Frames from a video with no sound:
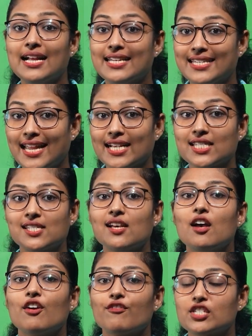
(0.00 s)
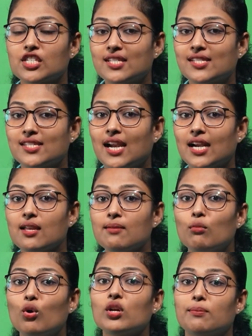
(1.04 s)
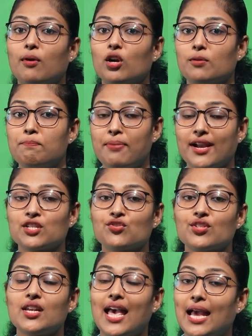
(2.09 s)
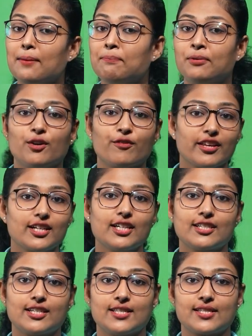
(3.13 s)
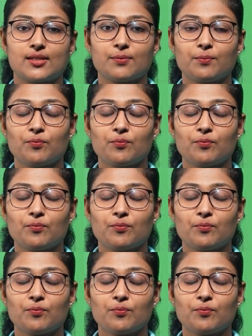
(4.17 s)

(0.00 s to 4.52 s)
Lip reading: Next, we shall study more about pectoral and pelvic girdles.